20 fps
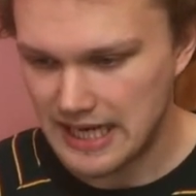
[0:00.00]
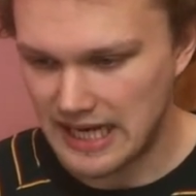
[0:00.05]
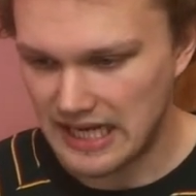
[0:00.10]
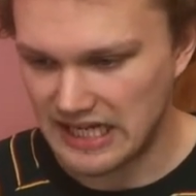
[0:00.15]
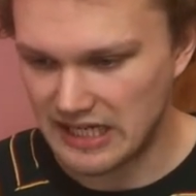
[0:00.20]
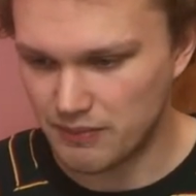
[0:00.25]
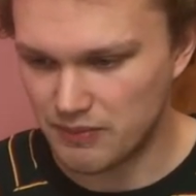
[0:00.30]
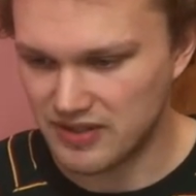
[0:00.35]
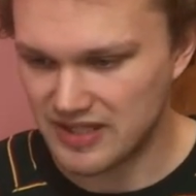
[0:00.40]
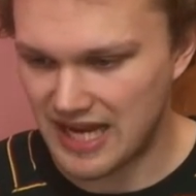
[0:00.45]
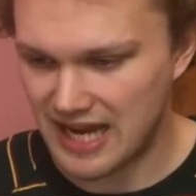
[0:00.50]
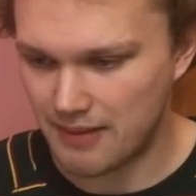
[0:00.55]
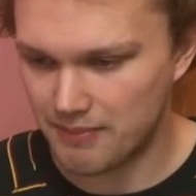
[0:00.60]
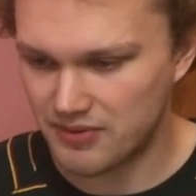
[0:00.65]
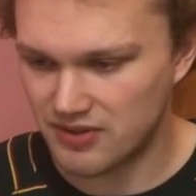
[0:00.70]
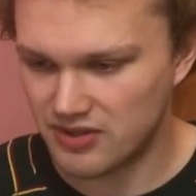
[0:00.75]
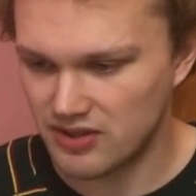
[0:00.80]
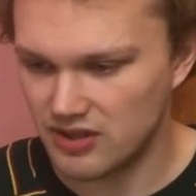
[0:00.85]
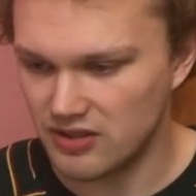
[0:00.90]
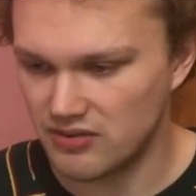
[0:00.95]
and it was
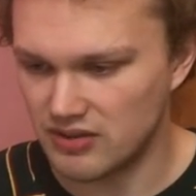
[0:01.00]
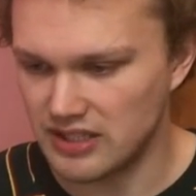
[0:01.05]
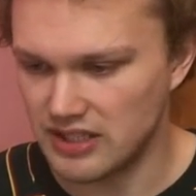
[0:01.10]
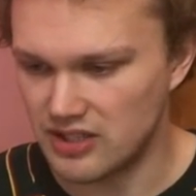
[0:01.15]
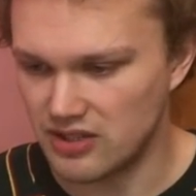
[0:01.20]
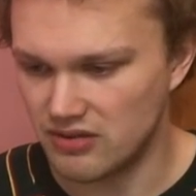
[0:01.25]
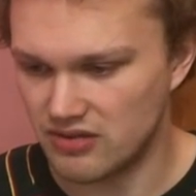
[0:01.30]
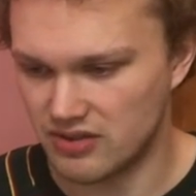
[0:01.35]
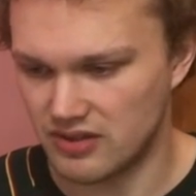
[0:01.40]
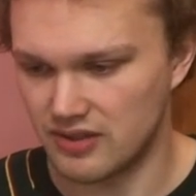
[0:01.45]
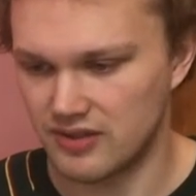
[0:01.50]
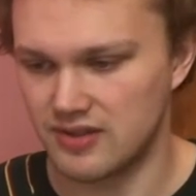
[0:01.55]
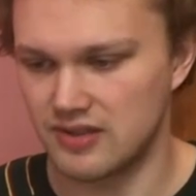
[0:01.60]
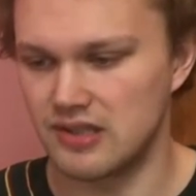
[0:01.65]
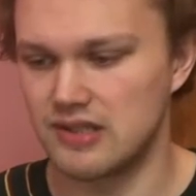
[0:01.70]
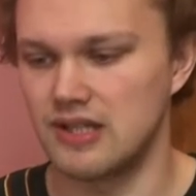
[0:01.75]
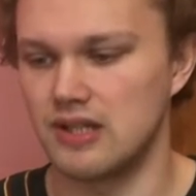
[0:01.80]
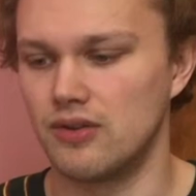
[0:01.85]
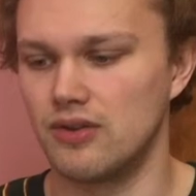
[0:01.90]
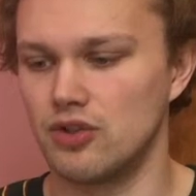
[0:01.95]
absolutely useless
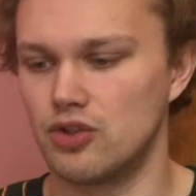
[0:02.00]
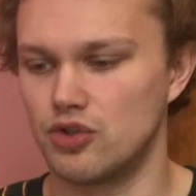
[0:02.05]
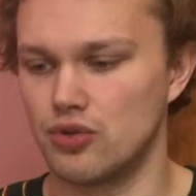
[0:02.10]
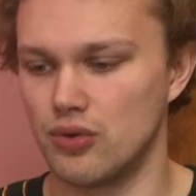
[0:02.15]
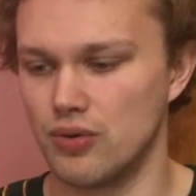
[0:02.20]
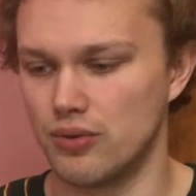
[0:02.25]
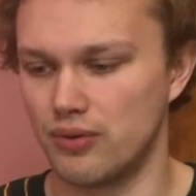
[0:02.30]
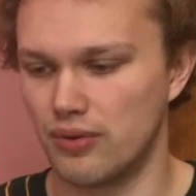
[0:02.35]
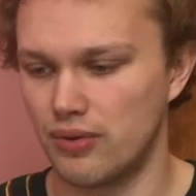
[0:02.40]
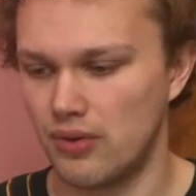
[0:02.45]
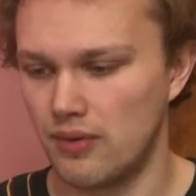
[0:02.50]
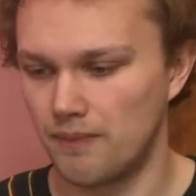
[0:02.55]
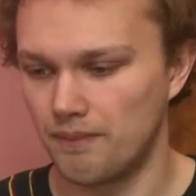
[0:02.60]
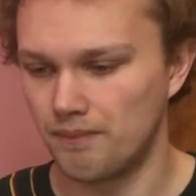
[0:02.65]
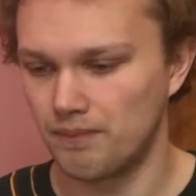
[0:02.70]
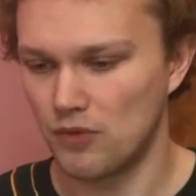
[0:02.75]
to tell the truth.